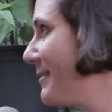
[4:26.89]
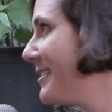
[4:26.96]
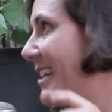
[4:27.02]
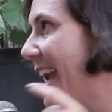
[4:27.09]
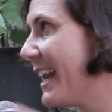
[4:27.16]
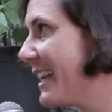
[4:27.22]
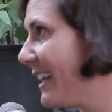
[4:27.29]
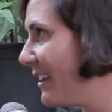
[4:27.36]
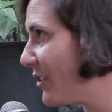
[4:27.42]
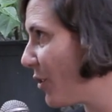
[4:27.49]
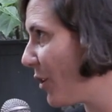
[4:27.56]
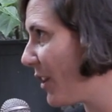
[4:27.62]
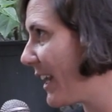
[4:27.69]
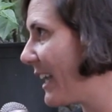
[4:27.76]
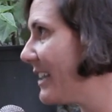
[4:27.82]
10 years
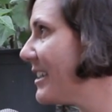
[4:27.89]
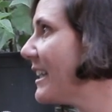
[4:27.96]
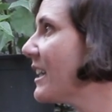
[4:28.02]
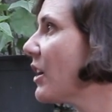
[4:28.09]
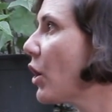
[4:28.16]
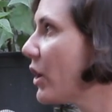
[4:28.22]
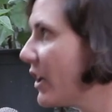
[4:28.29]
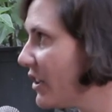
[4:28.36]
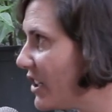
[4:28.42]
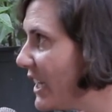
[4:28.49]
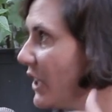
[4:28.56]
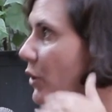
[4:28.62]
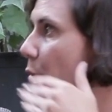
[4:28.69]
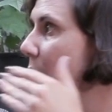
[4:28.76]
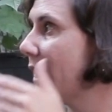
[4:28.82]
earlier didn't
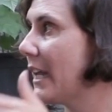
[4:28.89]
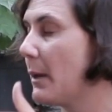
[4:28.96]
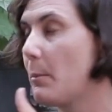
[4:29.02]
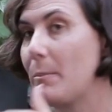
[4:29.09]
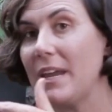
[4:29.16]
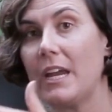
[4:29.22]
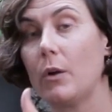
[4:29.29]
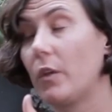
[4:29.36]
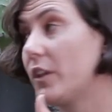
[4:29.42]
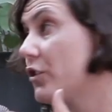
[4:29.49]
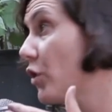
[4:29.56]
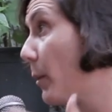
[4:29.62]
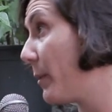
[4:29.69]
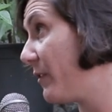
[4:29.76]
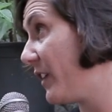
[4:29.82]
continually appear at the
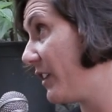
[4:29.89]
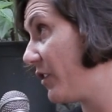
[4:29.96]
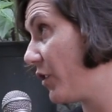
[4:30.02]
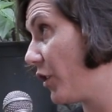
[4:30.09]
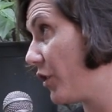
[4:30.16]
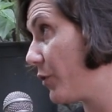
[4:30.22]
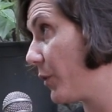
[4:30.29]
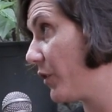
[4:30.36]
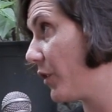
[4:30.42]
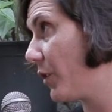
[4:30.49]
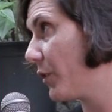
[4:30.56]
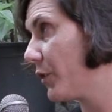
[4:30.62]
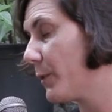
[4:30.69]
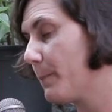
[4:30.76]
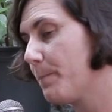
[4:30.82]
top of his search
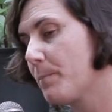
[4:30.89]
results.